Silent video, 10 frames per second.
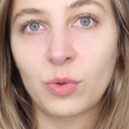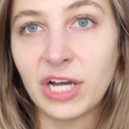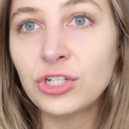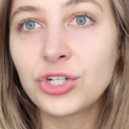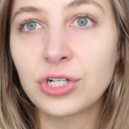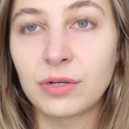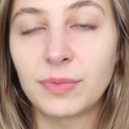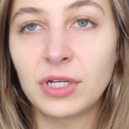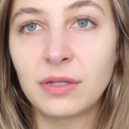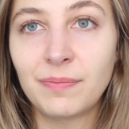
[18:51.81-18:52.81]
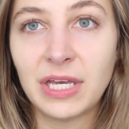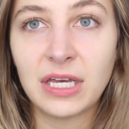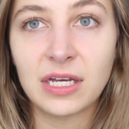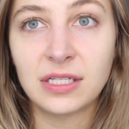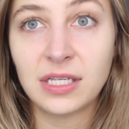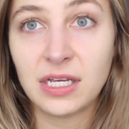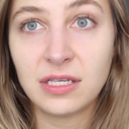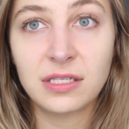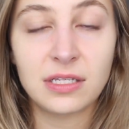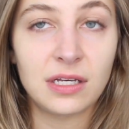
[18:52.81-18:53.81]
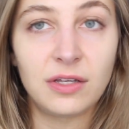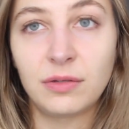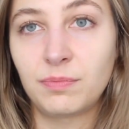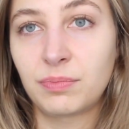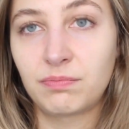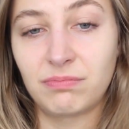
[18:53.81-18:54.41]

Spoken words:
questionable, because he's still